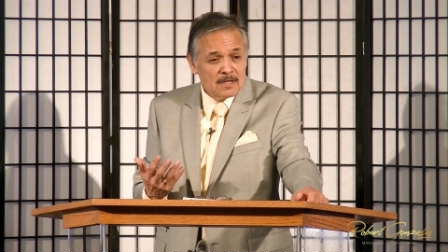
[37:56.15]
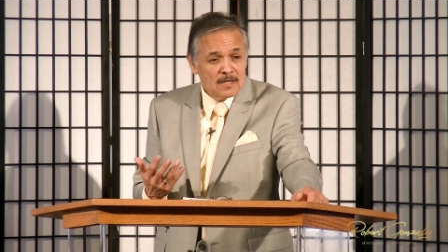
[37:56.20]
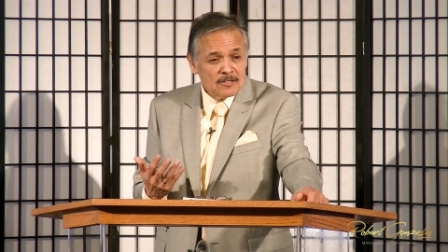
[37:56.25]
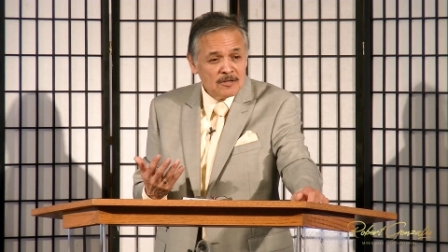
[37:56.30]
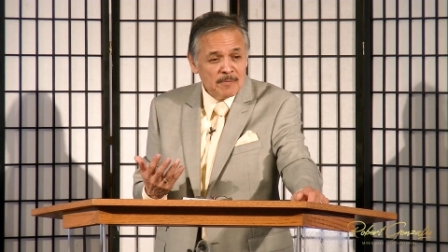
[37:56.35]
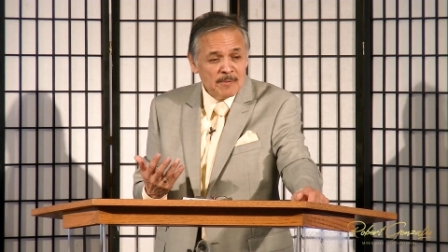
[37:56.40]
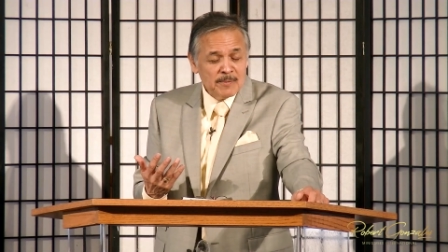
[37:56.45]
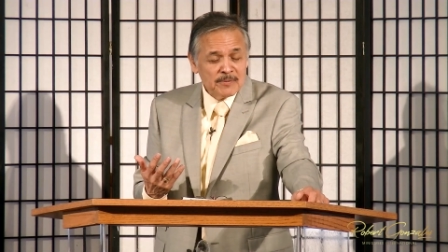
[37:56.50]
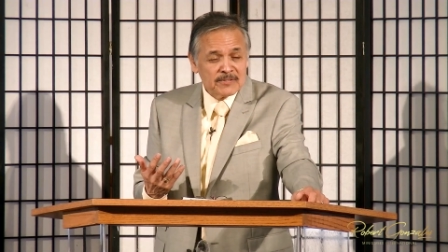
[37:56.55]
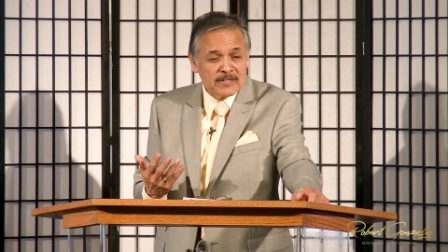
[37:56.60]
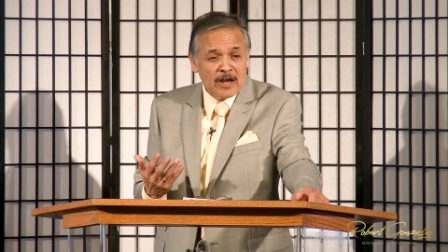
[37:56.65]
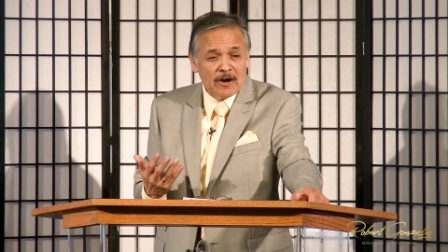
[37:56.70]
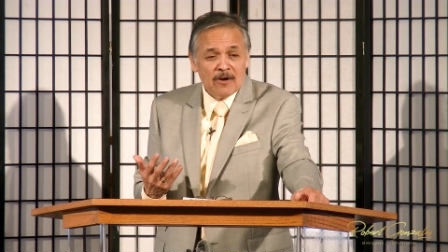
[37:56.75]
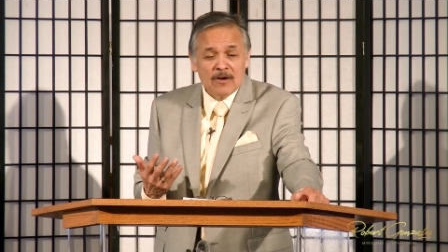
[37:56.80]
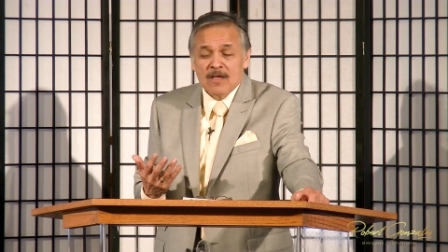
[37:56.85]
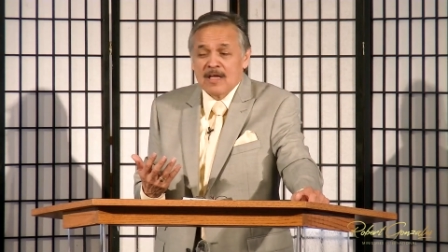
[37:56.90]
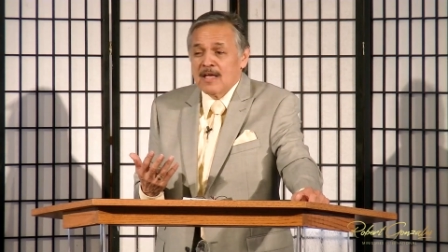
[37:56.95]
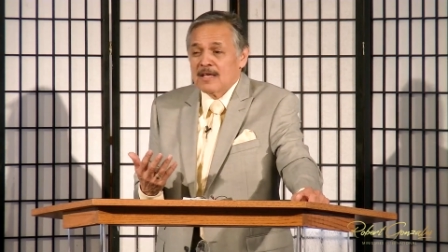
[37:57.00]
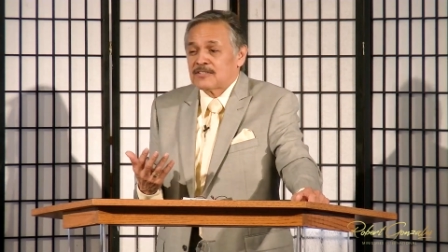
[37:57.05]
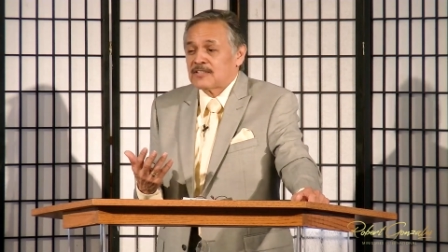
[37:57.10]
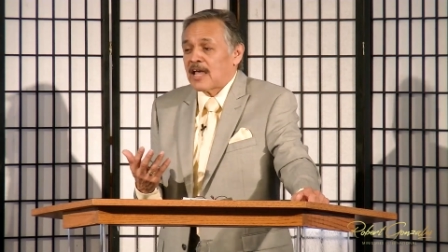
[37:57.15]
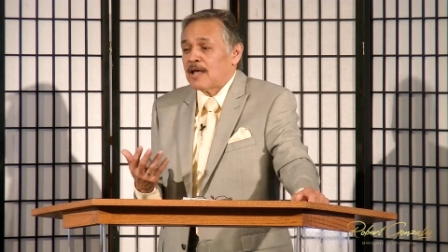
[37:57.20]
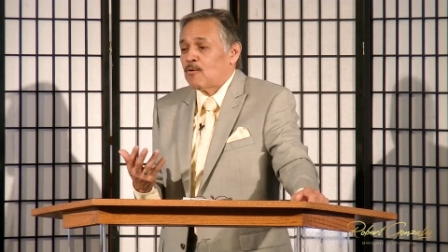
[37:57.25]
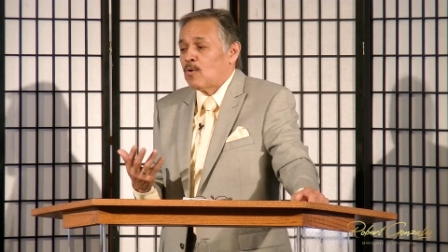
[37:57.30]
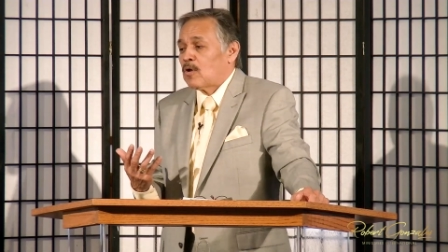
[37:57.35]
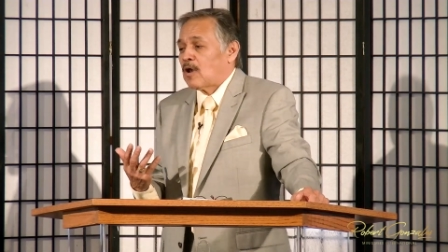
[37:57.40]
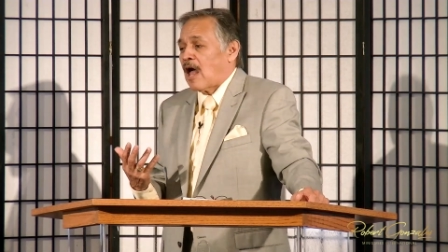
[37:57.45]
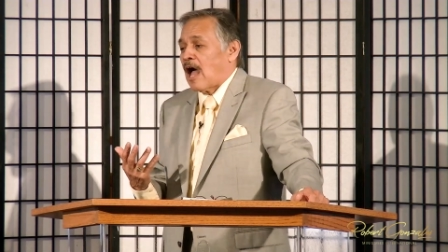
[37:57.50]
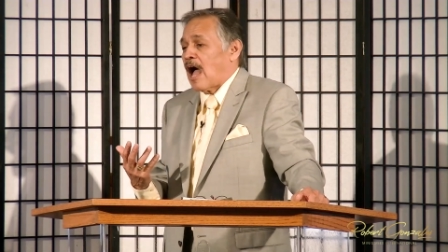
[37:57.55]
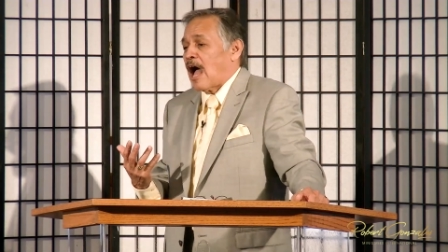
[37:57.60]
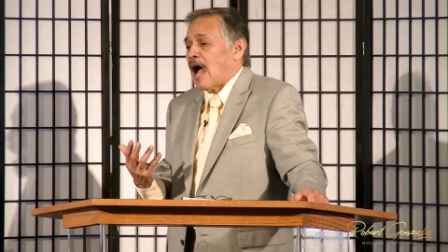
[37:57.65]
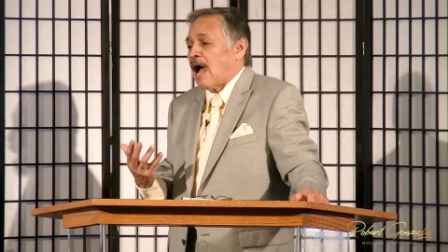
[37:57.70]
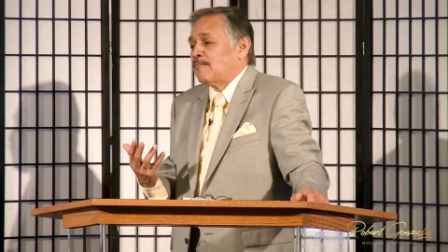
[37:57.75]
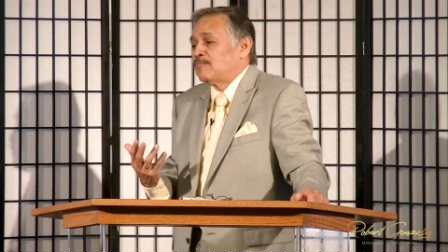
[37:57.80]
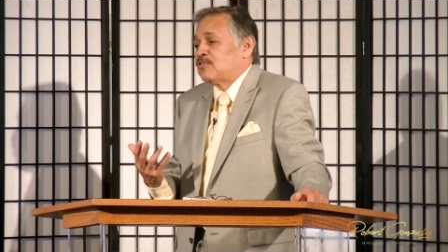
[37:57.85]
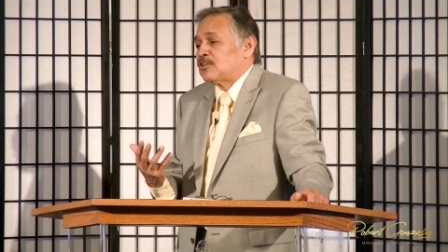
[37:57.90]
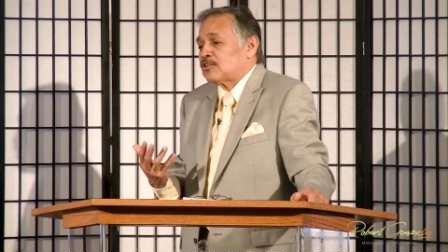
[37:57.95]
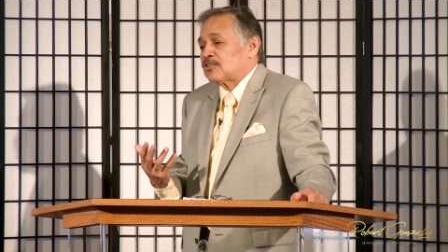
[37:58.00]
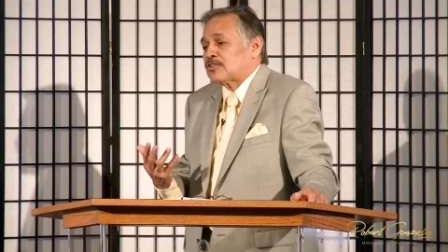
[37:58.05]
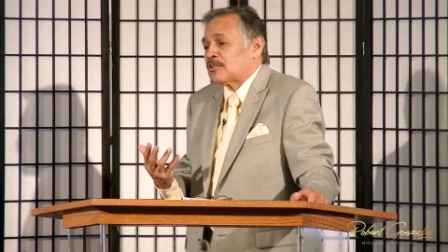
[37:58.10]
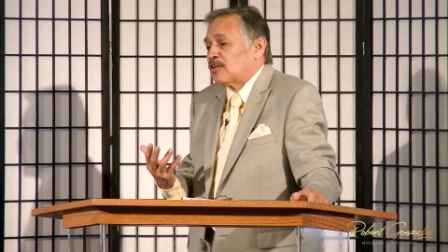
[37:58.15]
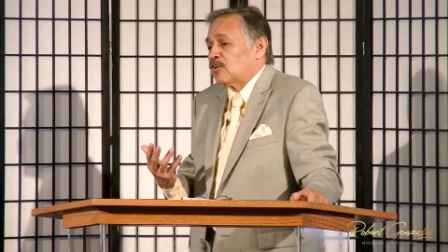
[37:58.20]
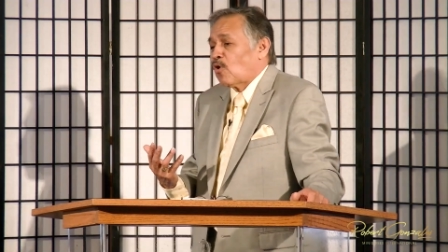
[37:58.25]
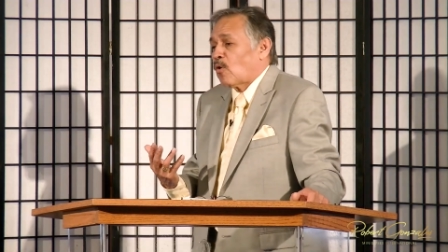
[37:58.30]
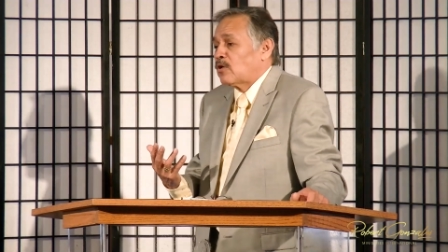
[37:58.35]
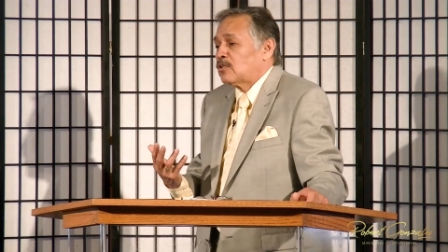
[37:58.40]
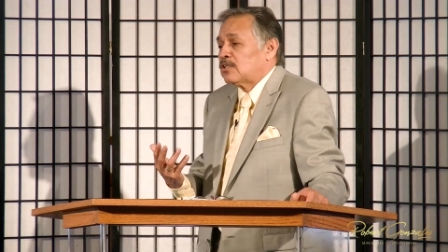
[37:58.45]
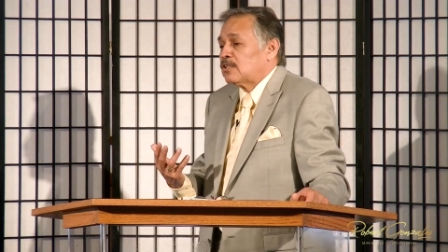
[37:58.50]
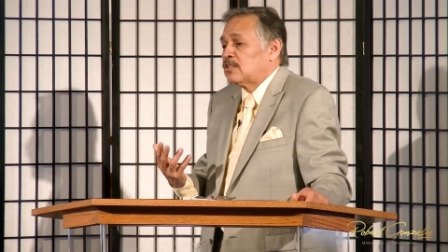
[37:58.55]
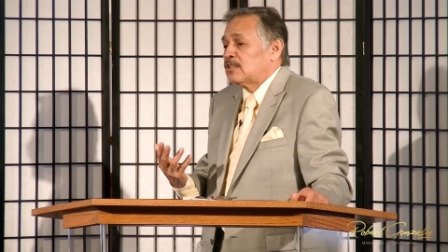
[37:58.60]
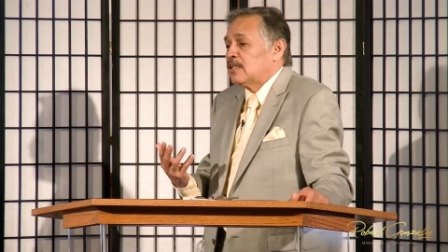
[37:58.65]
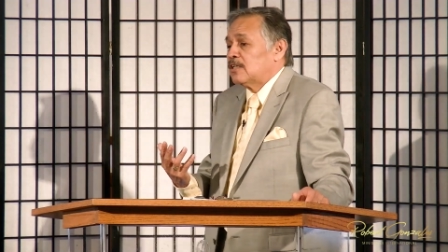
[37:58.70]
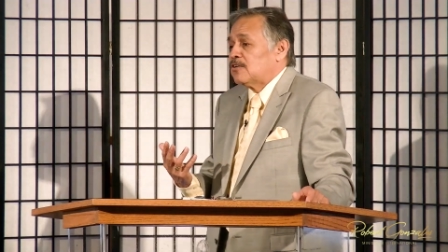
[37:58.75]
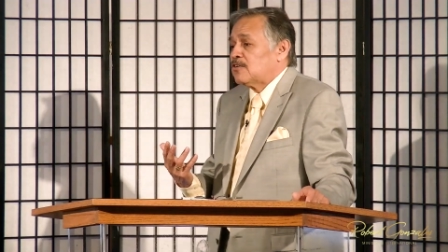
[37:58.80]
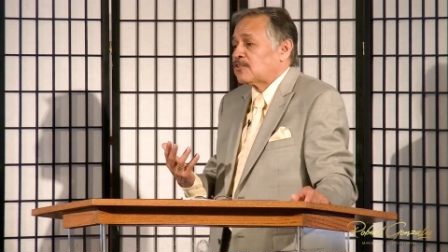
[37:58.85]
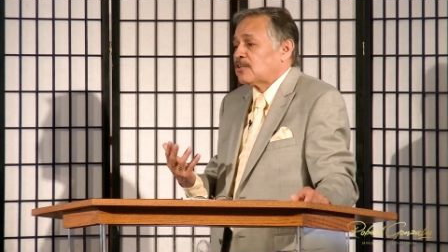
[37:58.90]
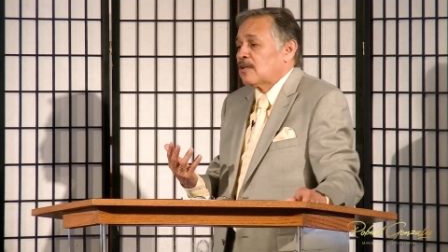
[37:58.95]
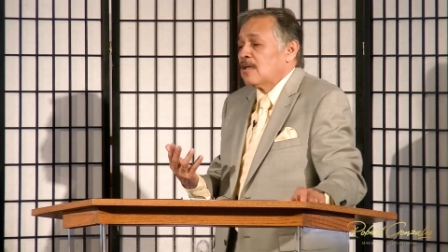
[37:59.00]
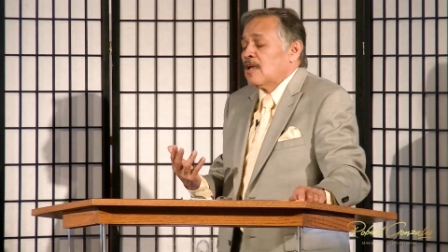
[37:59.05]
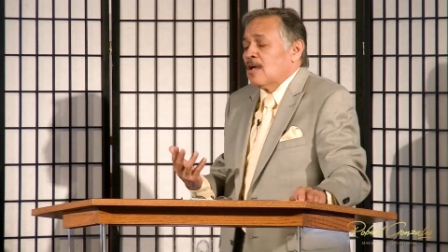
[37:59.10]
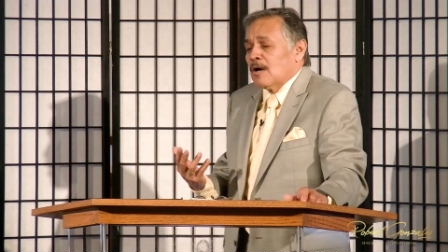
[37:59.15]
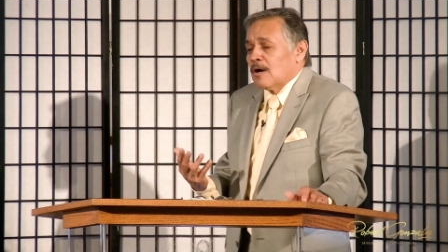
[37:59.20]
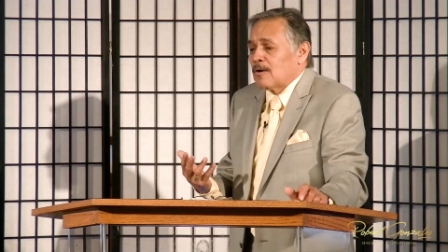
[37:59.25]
Some people say, well, I'm just anointed to intercede.